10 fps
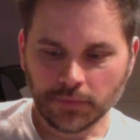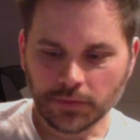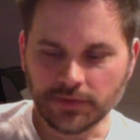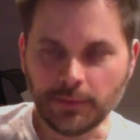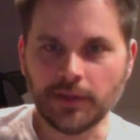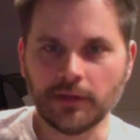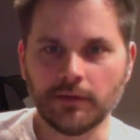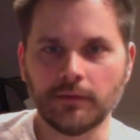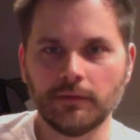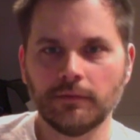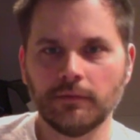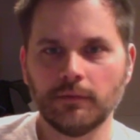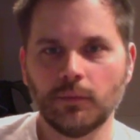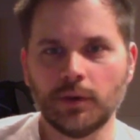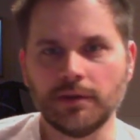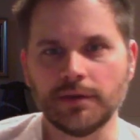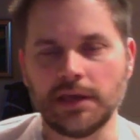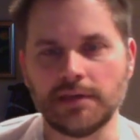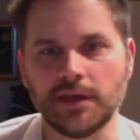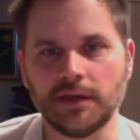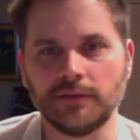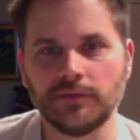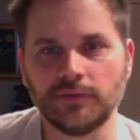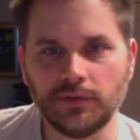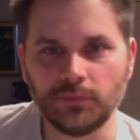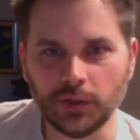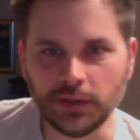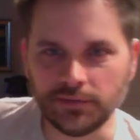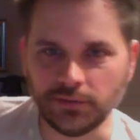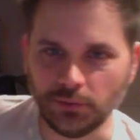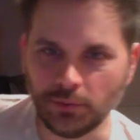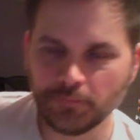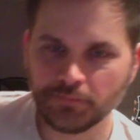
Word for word: some of the one of the key things is, is really to